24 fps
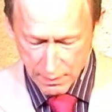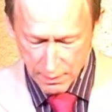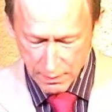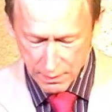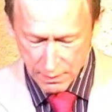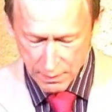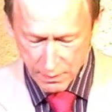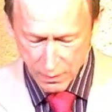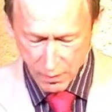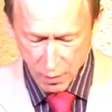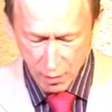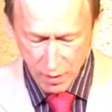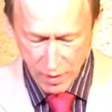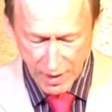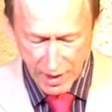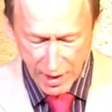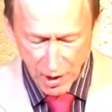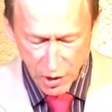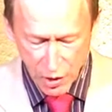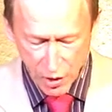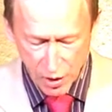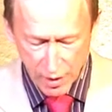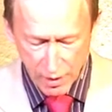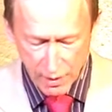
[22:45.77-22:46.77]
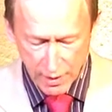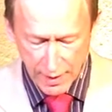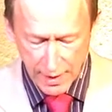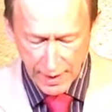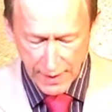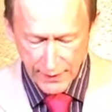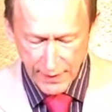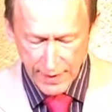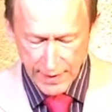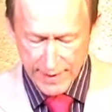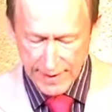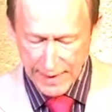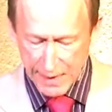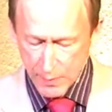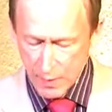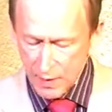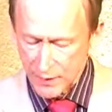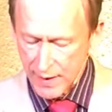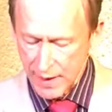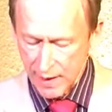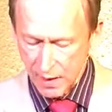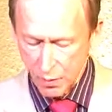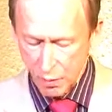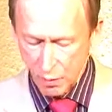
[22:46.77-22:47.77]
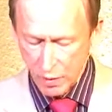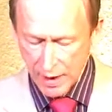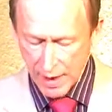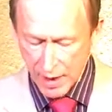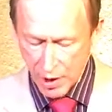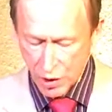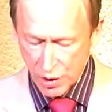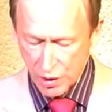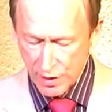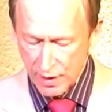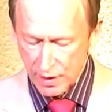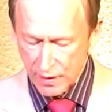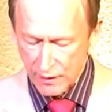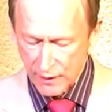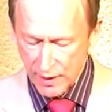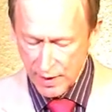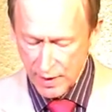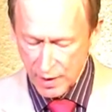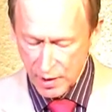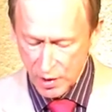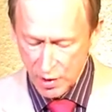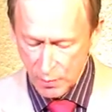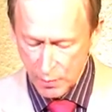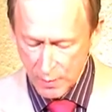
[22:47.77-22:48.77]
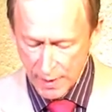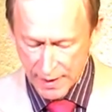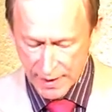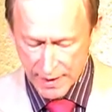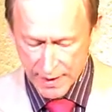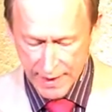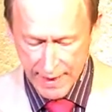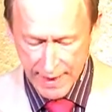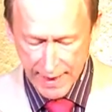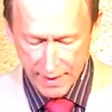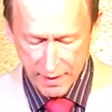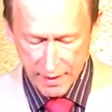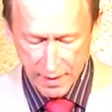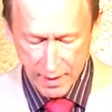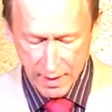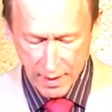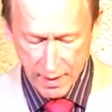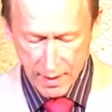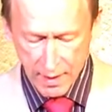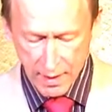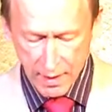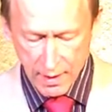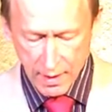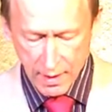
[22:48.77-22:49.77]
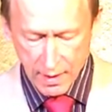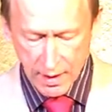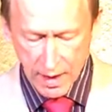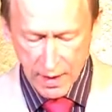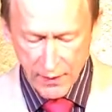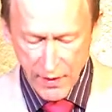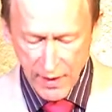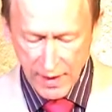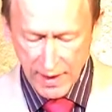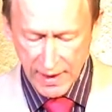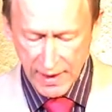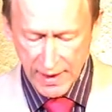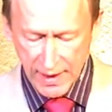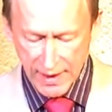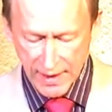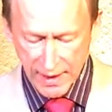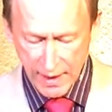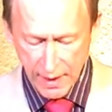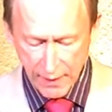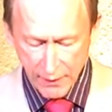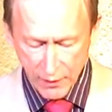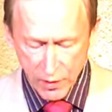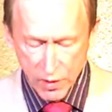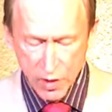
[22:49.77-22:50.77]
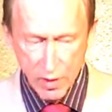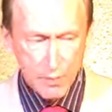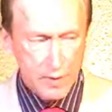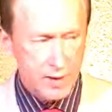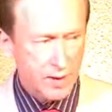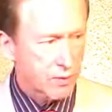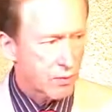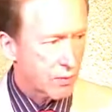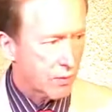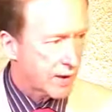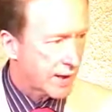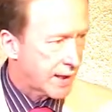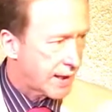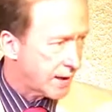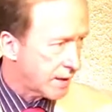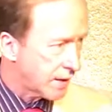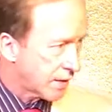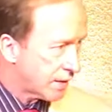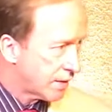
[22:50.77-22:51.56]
Creation and the statement that creation is finished means that Nothing is ever to be created,